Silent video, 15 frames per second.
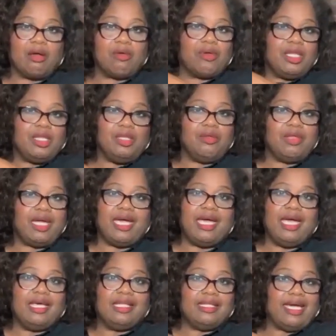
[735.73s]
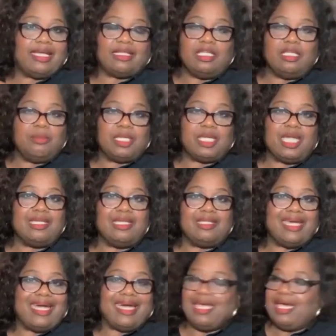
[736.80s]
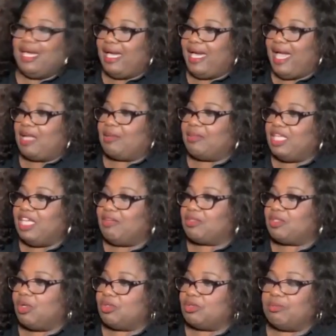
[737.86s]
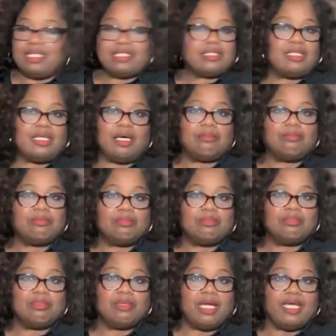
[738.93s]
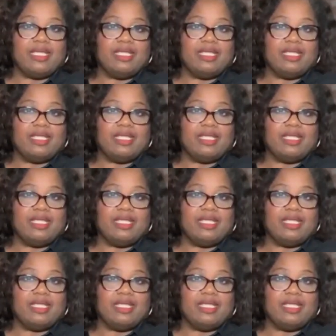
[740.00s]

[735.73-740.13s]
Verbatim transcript: He already knew that, that in the beginning that Adam and Eve was going to mess it up